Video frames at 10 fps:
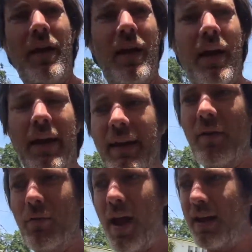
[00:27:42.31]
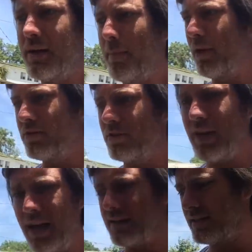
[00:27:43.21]
and get ready to build your
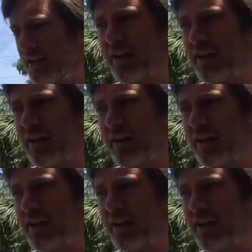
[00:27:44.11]
nest.